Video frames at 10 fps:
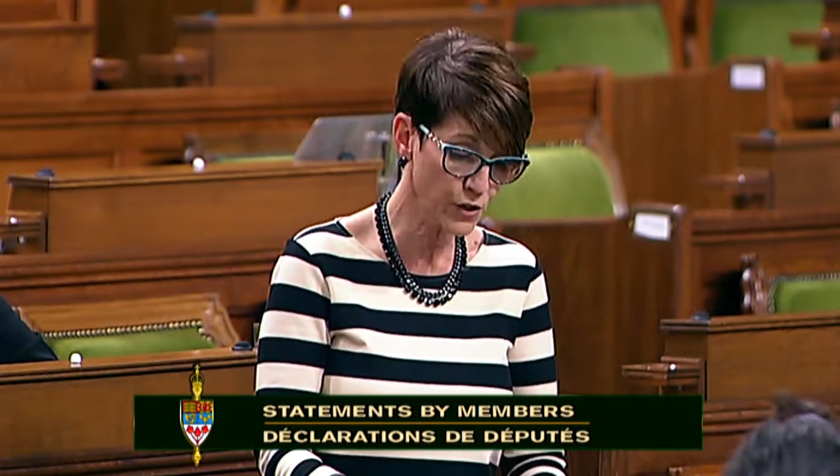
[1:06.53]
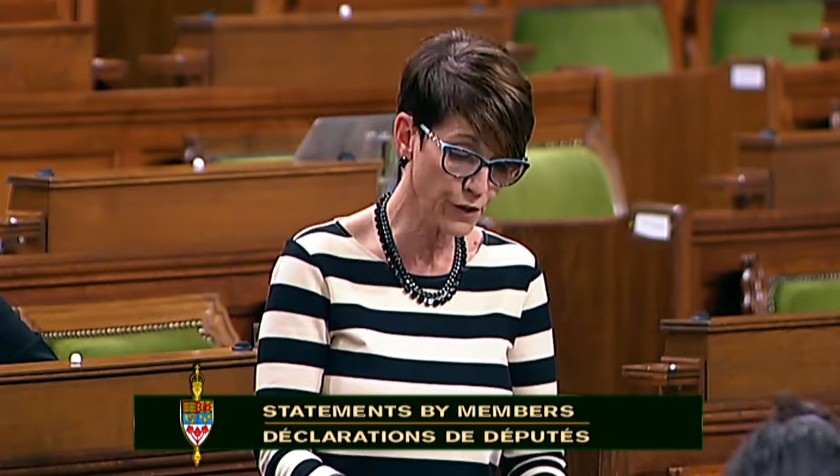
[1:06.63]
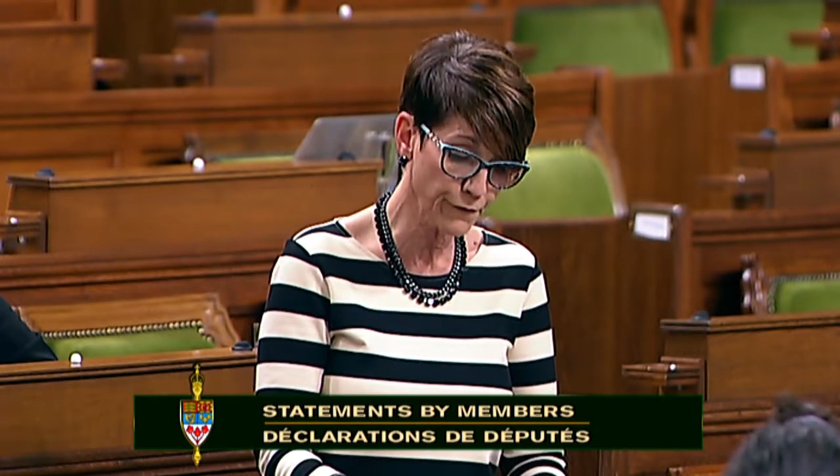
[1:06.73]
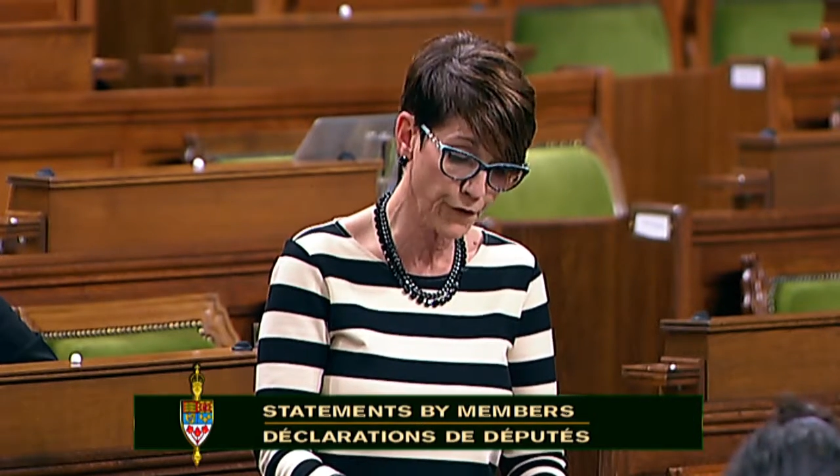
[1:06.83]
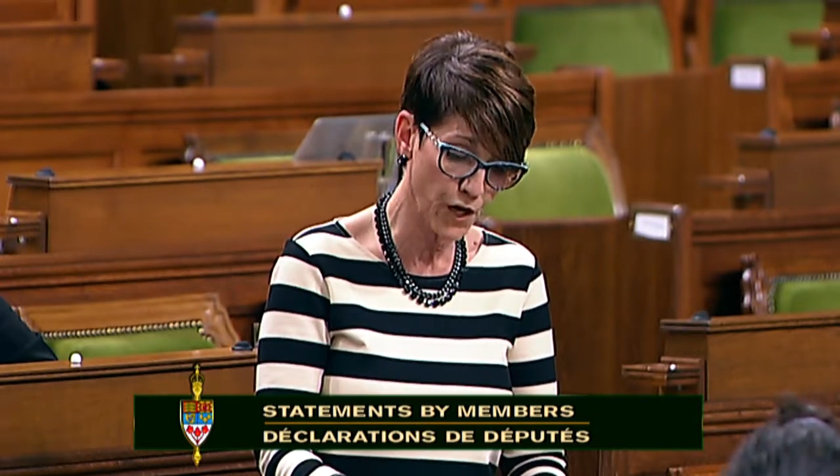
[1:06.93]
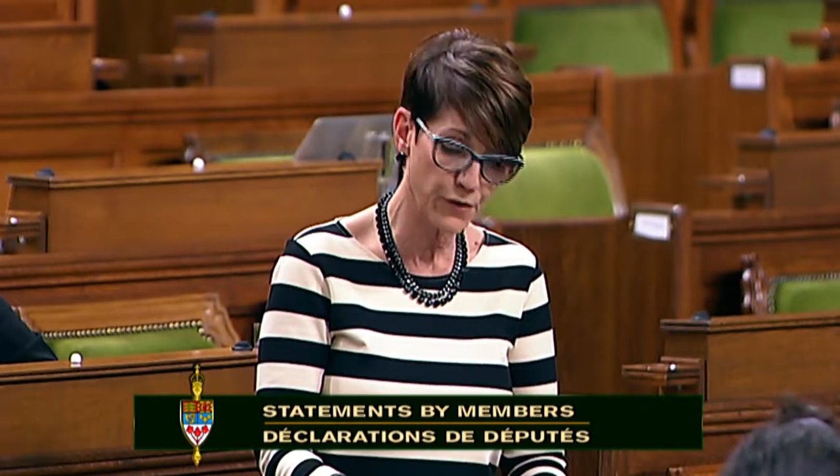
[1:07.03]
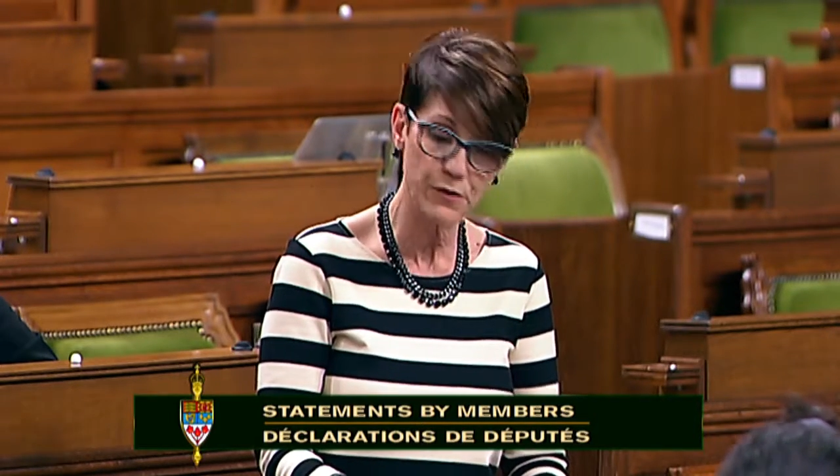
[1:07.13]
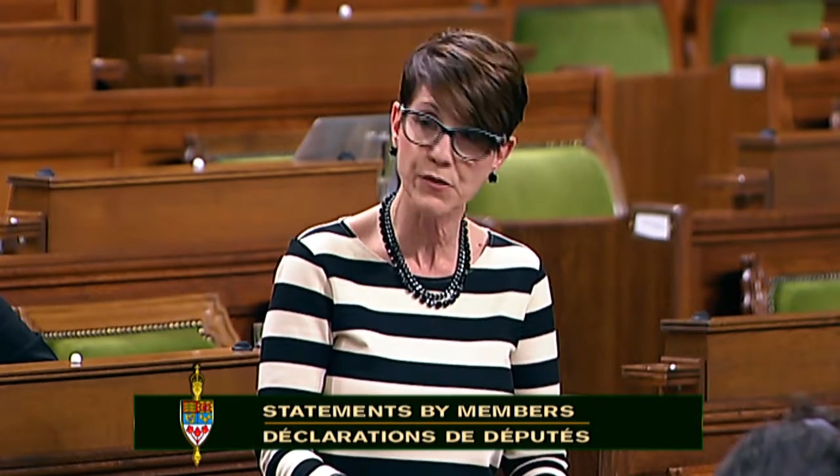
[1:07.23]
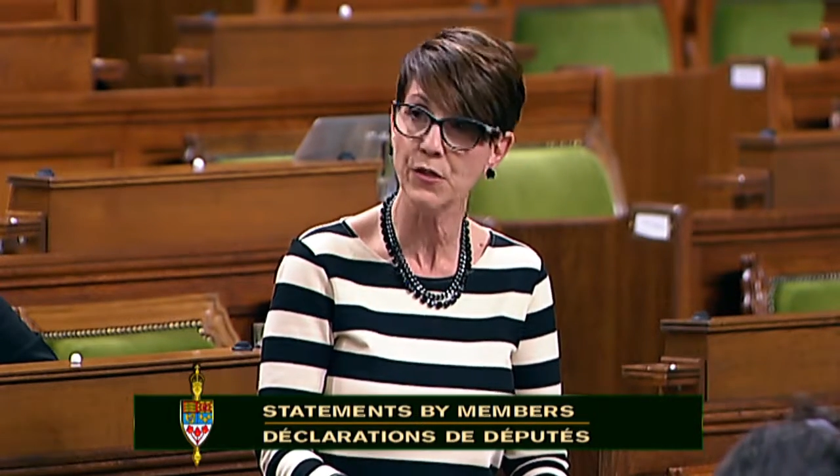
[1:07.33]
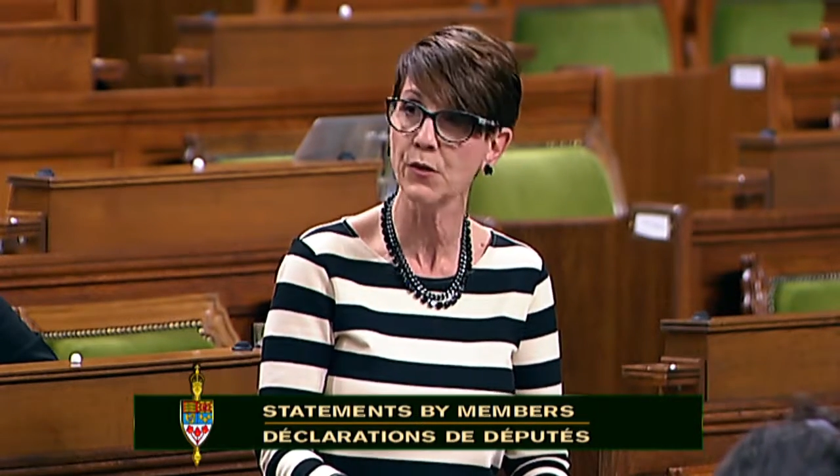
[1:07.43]
to the
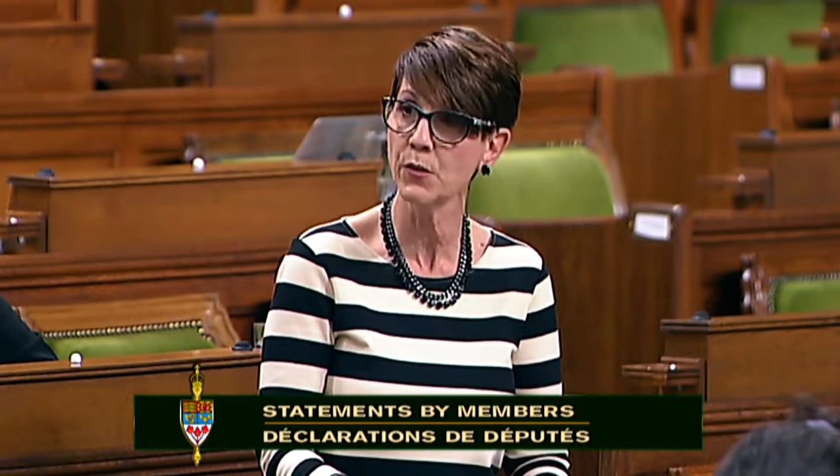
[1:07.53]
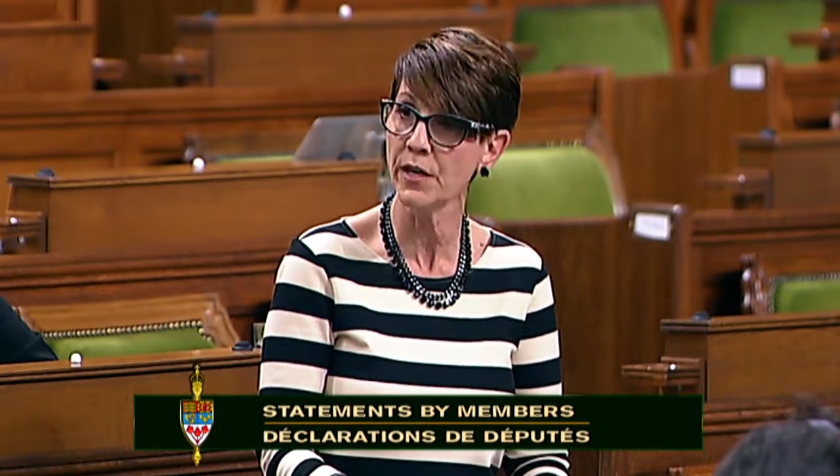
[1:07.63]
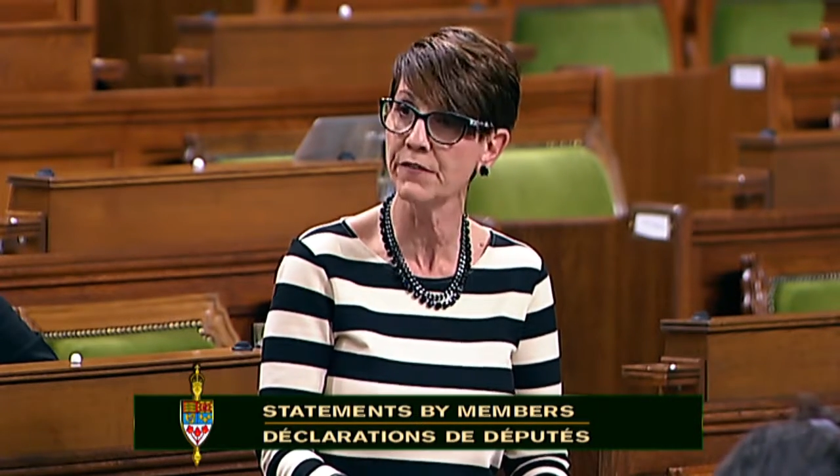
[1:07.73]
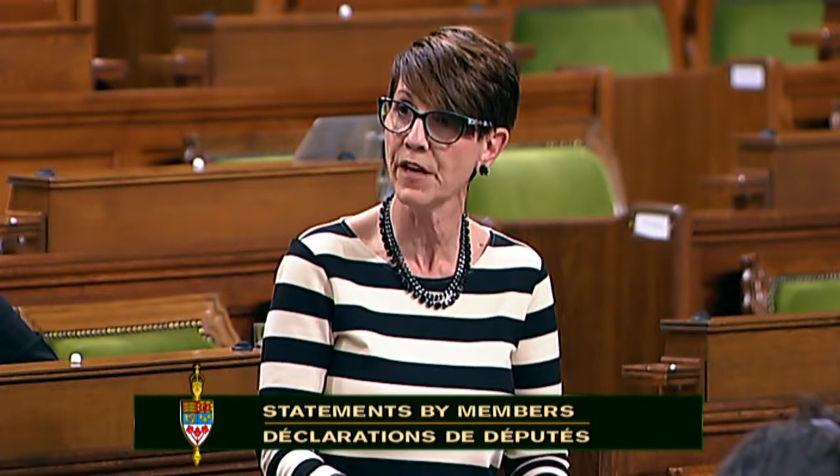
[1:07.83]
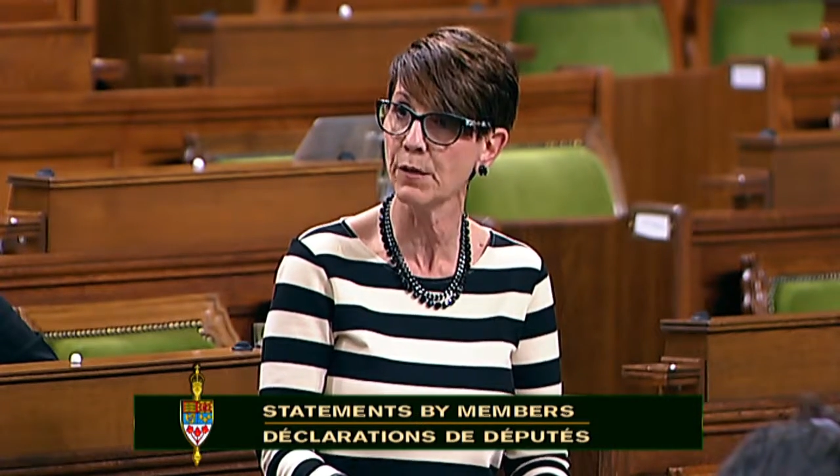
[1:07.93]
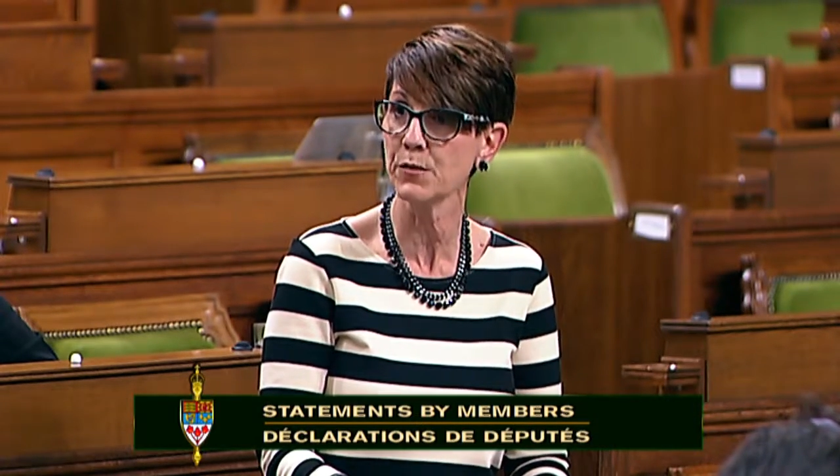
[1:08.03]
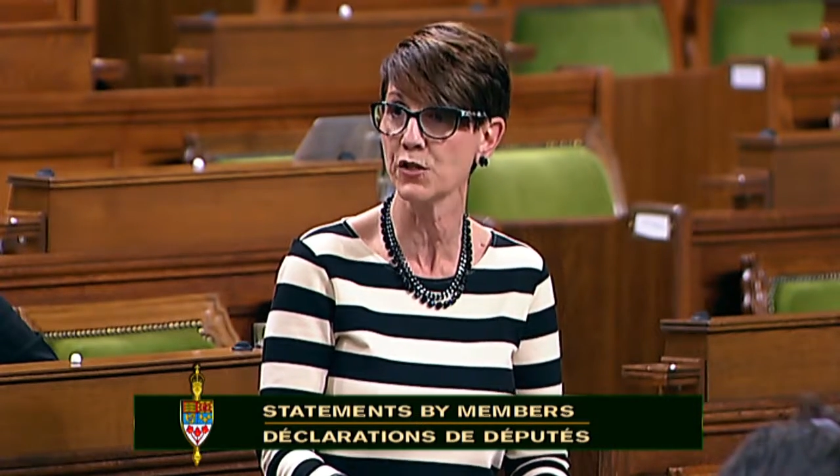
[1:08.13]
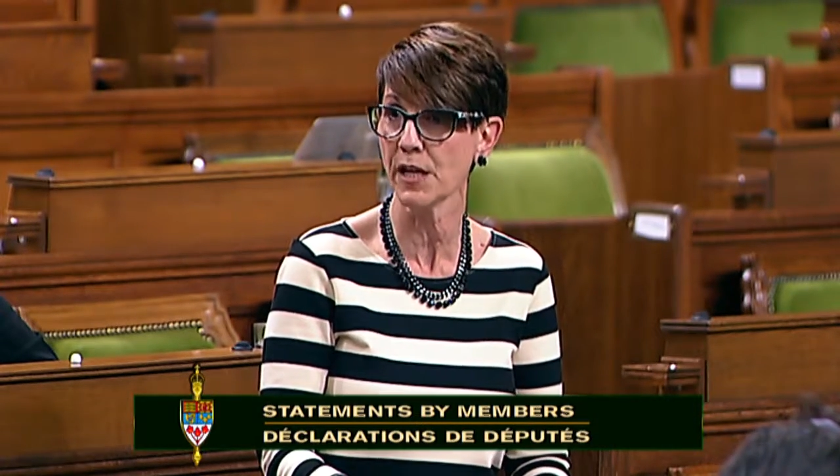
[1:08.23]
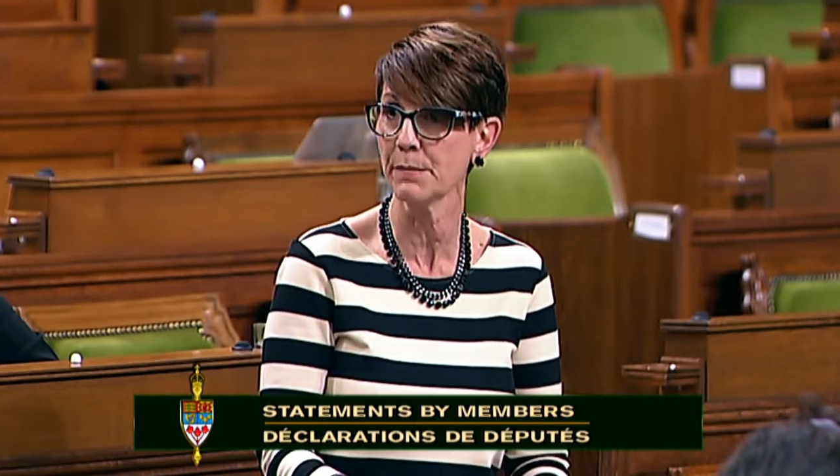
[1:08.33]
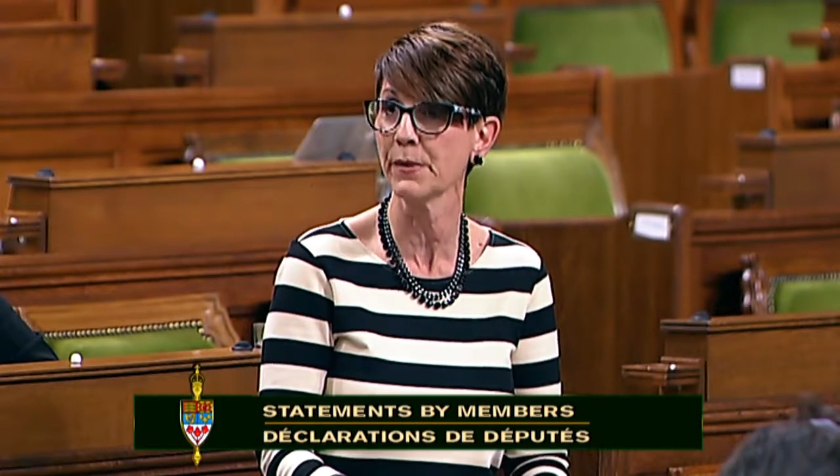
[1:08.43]
fathers who have
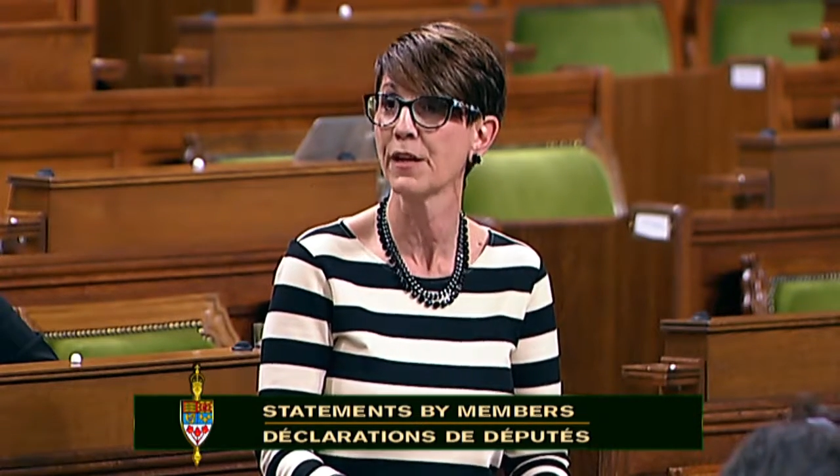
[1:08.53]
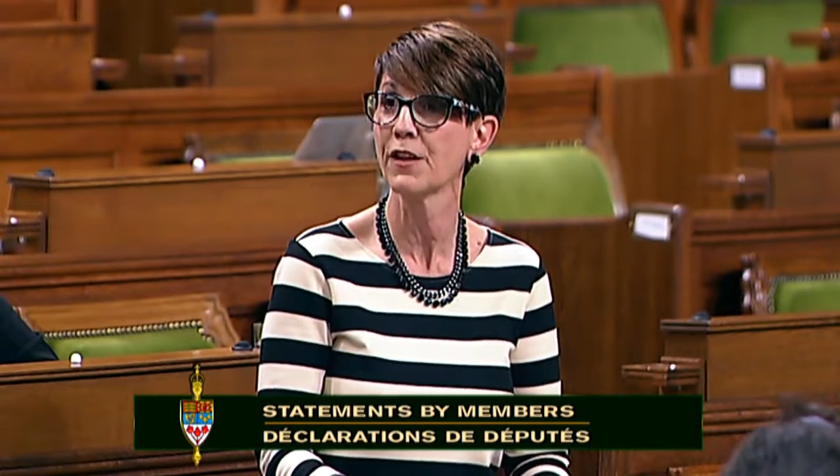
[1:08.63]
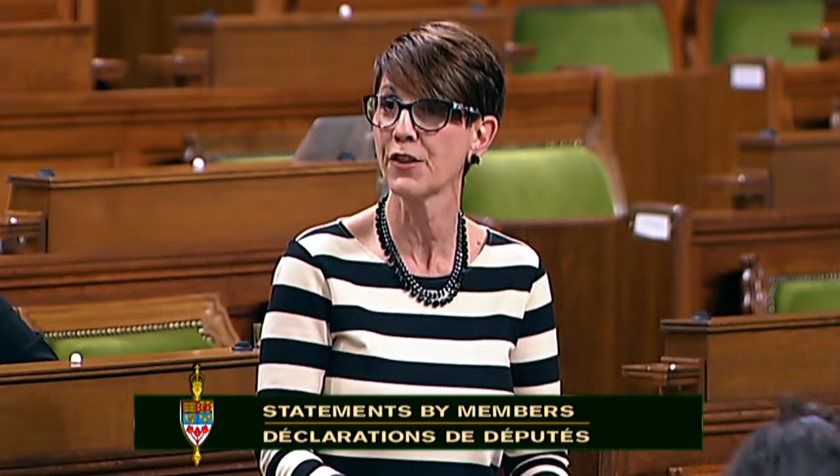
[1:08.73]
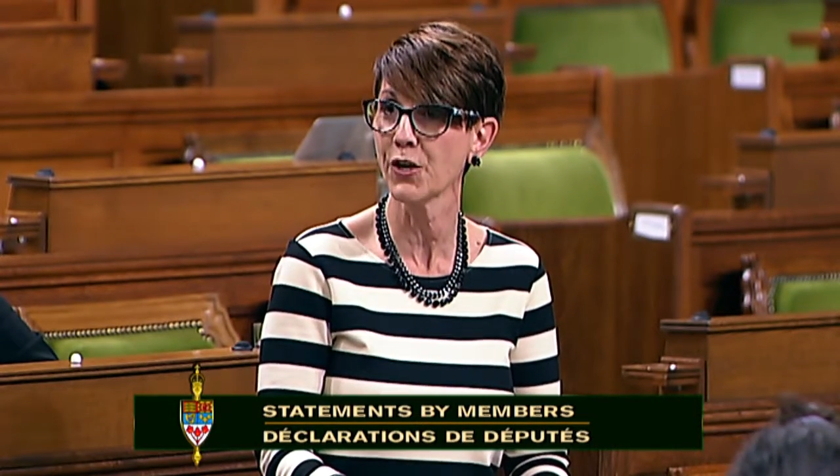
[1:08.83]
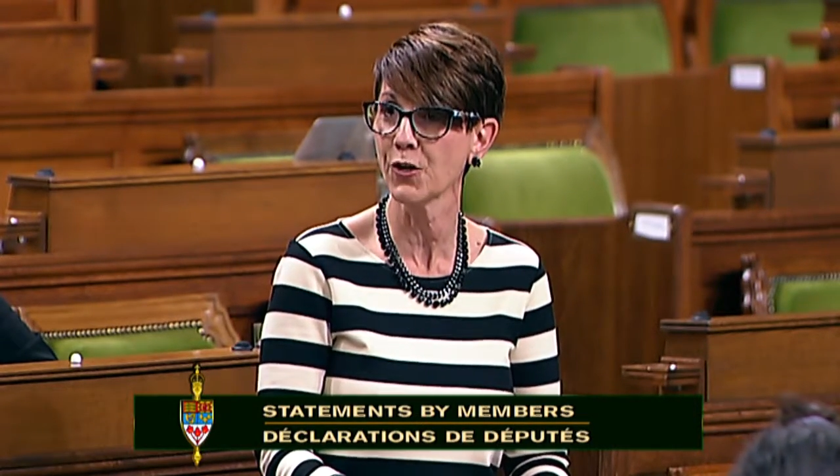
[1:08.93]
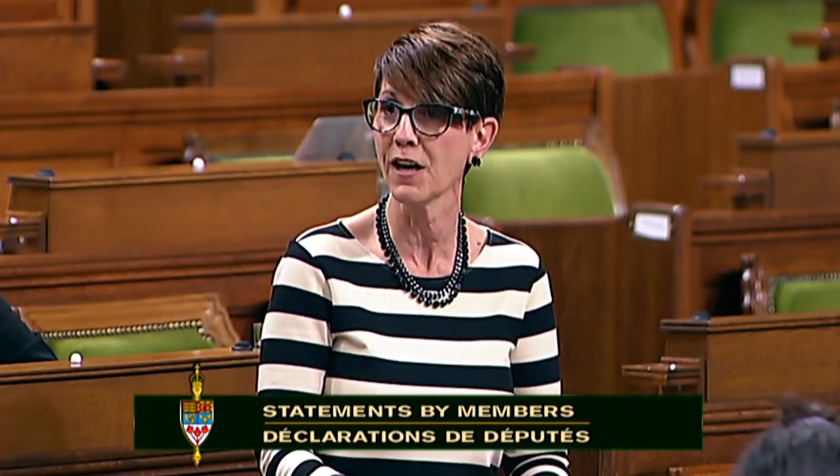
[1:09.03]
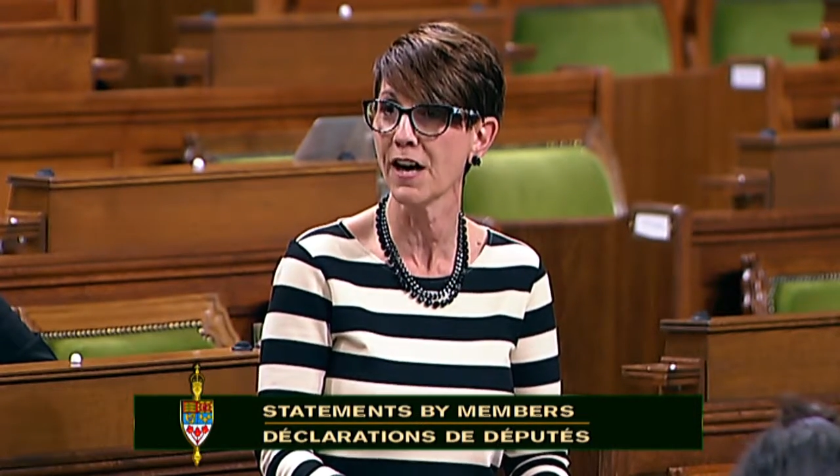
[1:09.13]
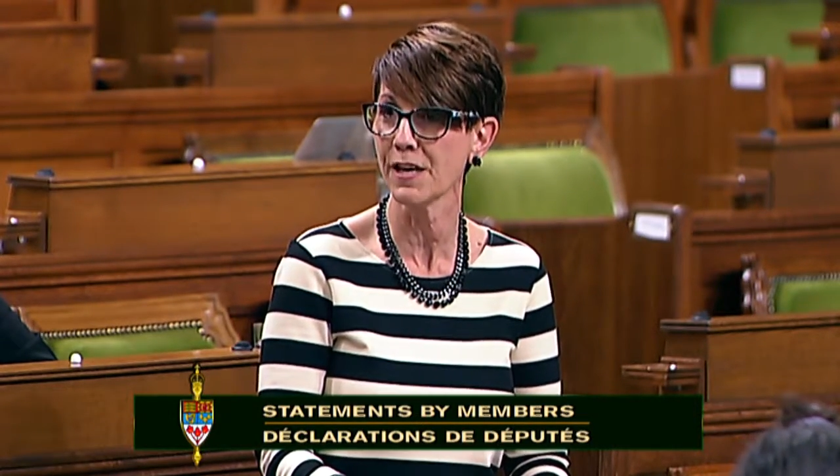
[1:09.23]
helped shape their